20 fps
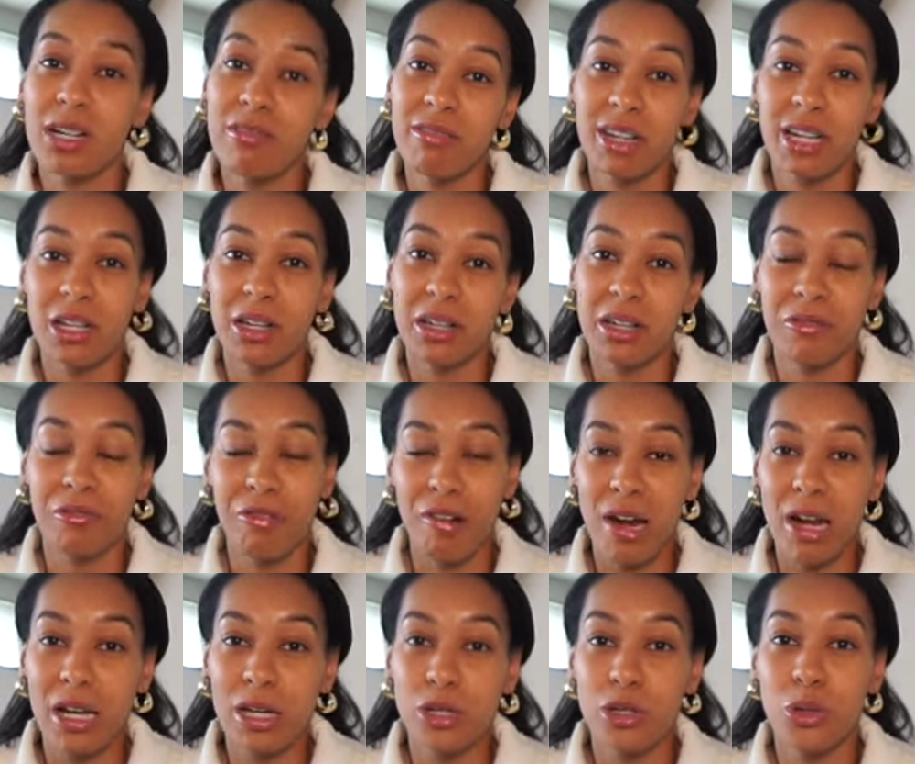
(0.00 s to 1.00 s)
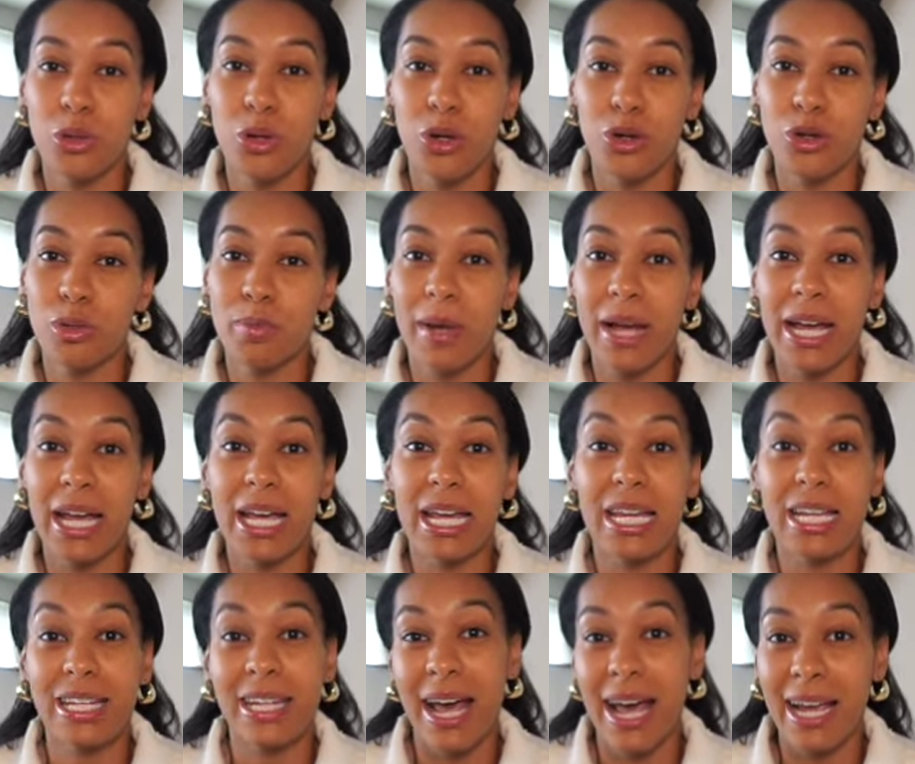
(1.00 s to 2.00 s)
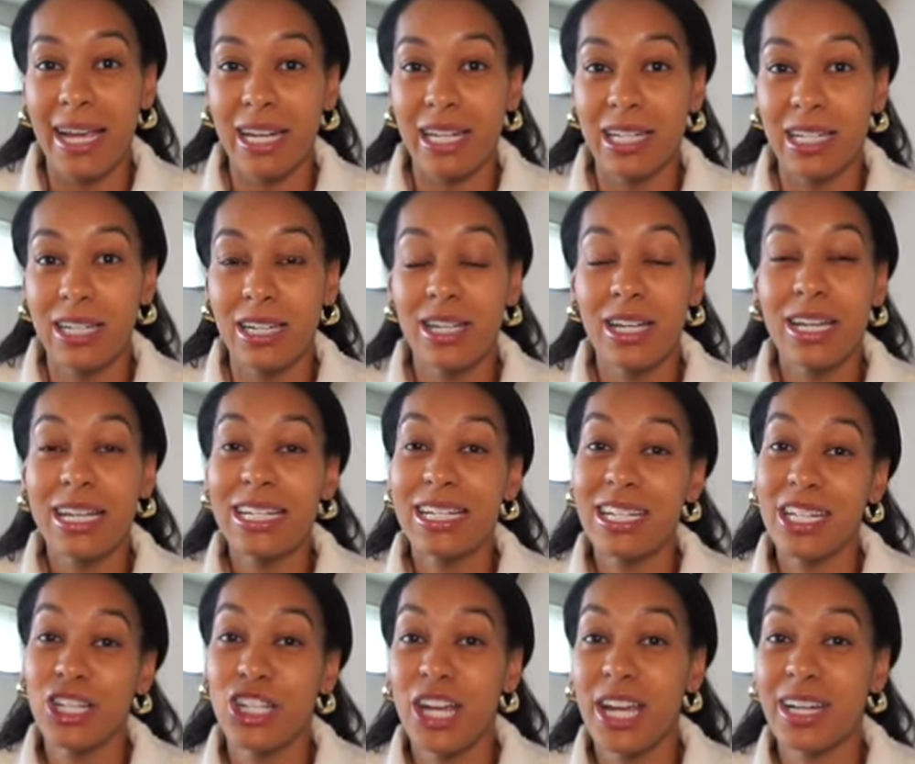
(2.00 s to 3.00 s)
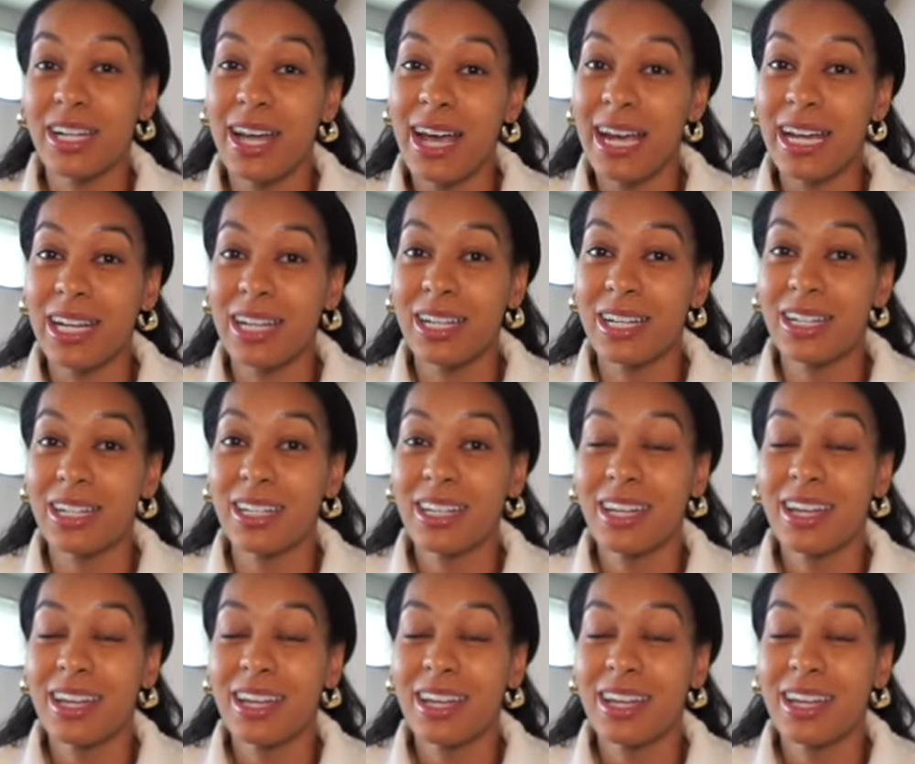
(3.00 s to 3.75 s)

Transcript: really good friend who goes by Nyla, DJ Nyla.